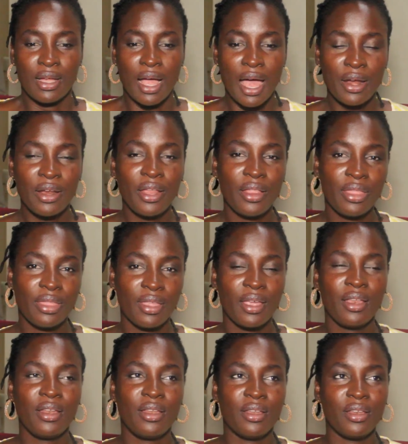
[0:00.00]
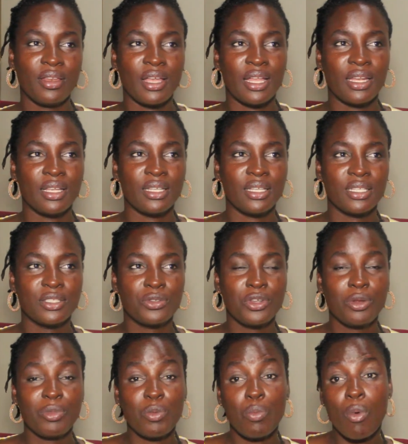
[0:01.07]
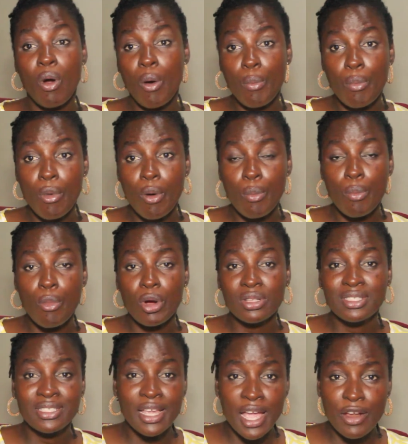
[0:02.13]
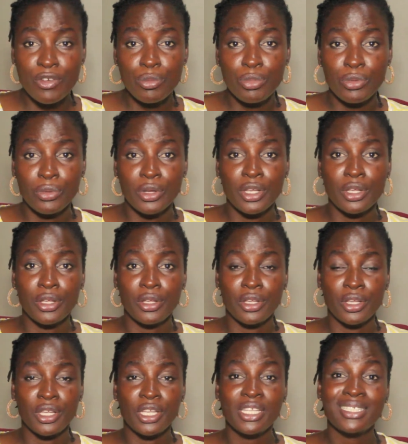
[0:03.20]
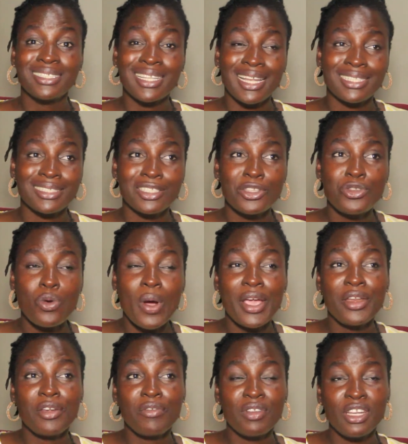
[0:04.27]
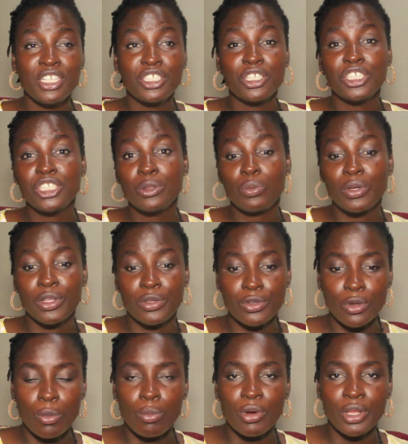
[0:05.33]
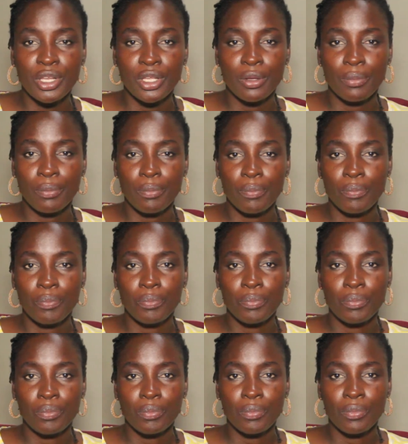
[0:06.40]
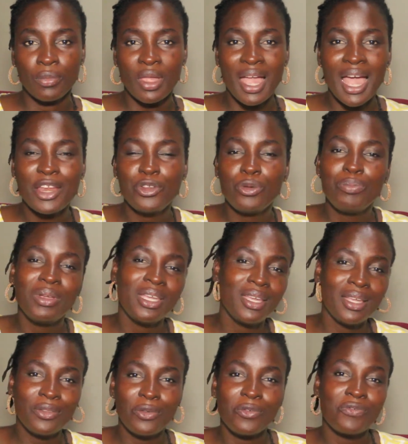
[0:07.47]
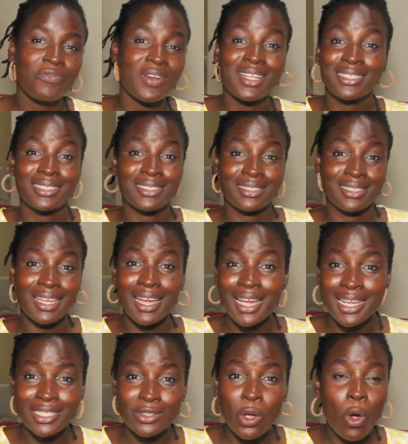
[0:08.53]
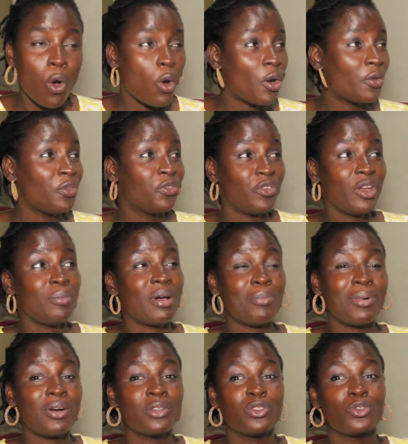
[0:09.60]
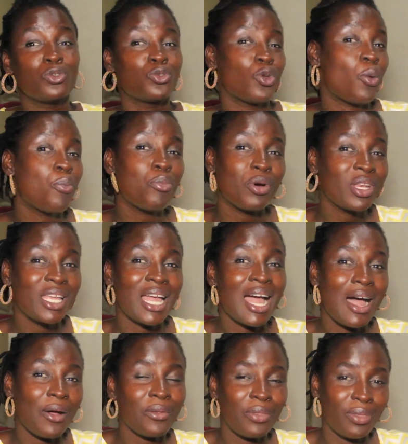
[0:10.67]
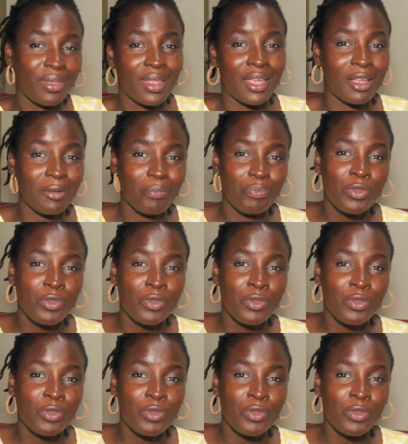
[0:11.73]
Another thing that is going to be more terrible is that you are in a relationship with somebody and you begin to fantasize or dream about somebody out there.